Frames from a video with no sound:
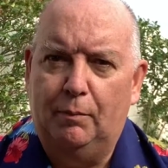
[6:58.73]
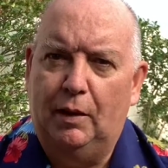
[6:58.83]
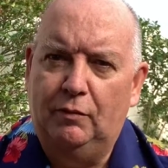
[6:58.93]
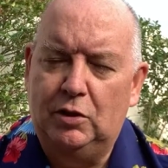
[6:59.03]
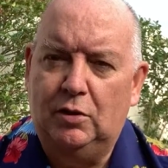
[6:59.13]
But
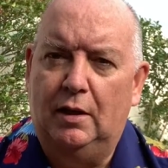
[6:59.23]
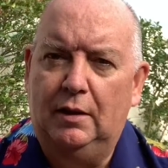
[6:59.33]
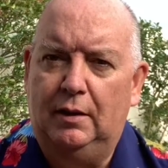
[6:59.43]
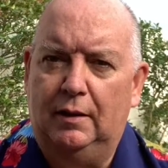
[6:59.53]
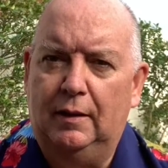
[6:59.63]
I've
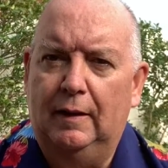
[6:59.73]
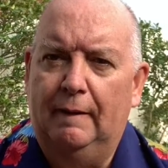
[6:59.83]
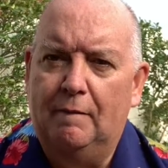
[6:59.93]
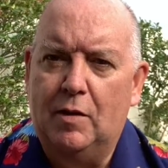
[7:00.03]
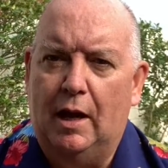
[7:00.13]
decided
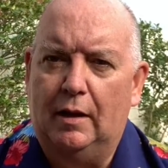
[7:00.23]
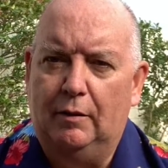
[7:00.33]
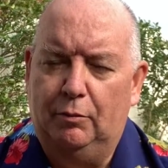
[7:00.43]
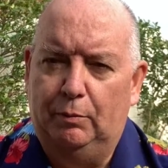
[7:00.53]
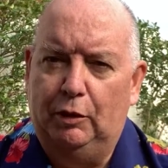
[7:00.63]
that it would be